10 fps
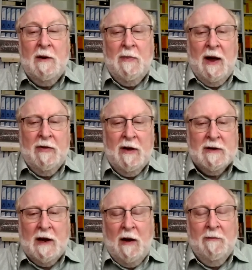by those
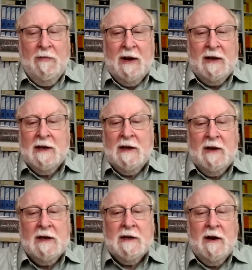companies in
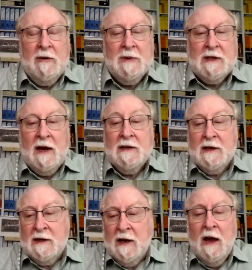these
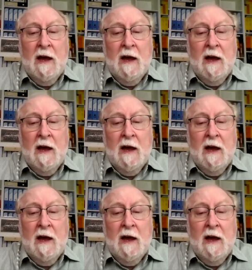circumstances,